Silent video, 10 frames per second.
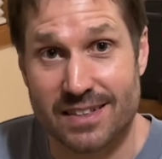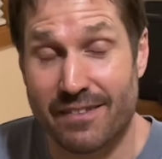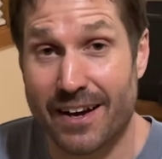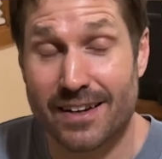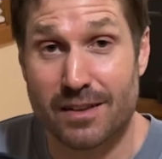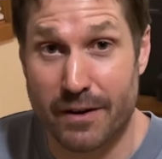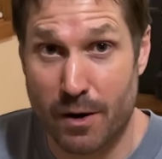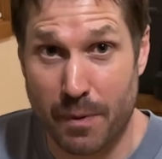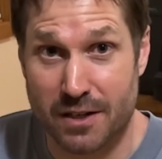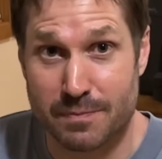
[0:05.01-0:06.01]
I've had the
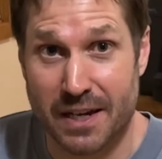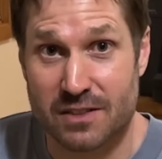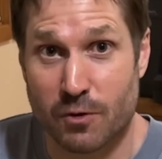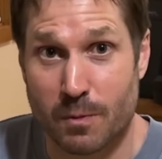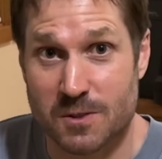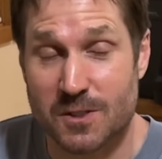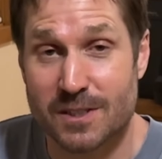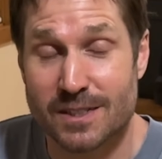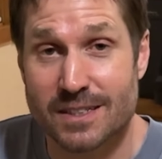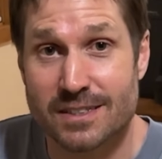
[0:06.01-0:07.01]
AirPods Max for almost 2
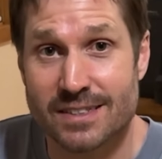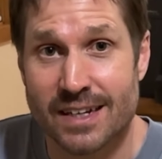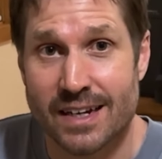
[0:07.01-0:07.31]
years,